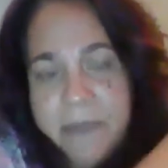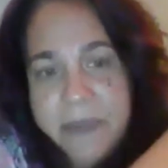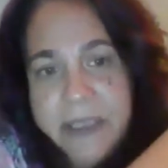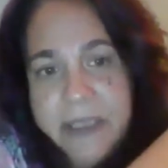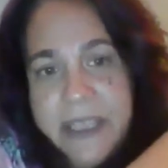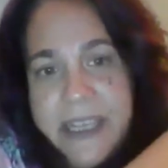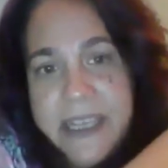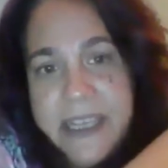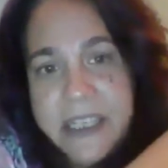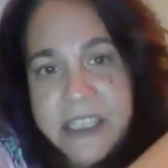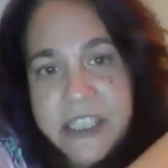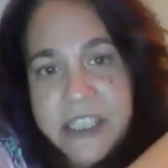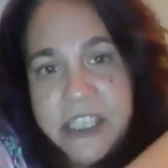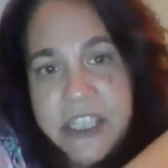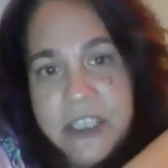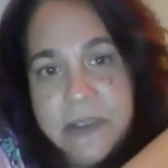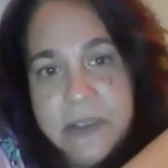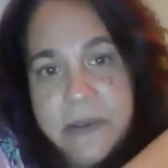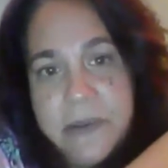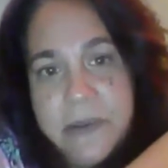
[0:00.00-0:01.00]
links
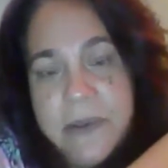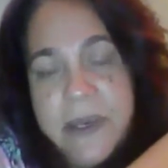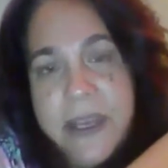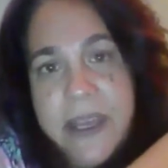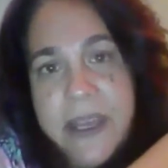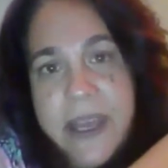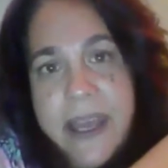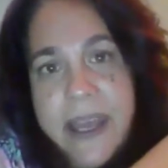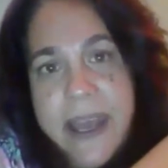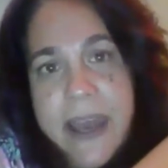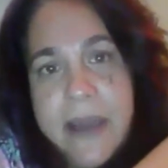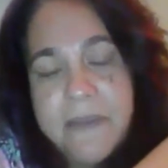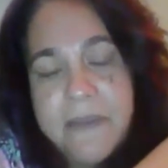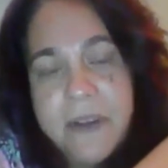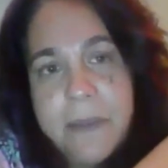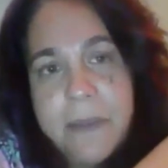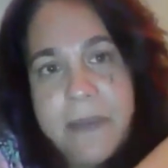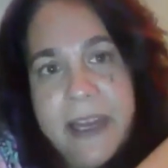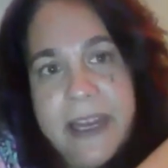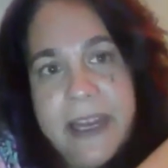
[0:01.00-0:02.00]
to
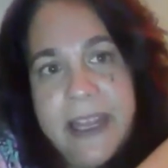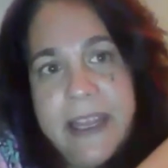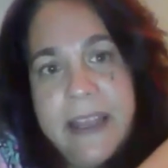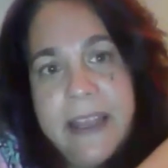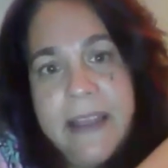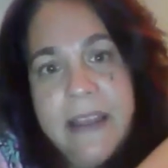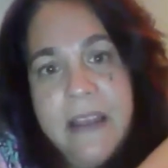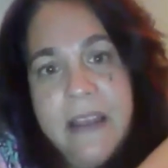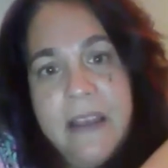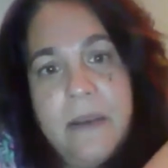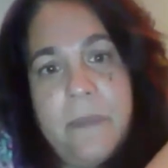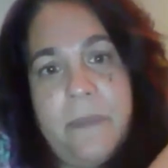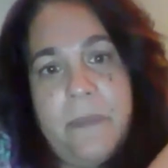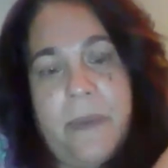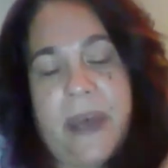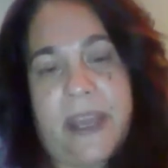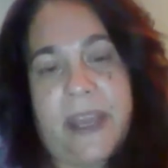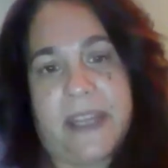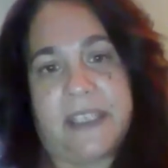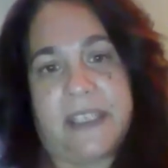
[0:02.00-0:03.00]
everybody.
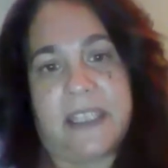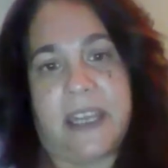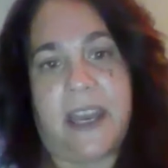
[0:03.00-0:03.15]
But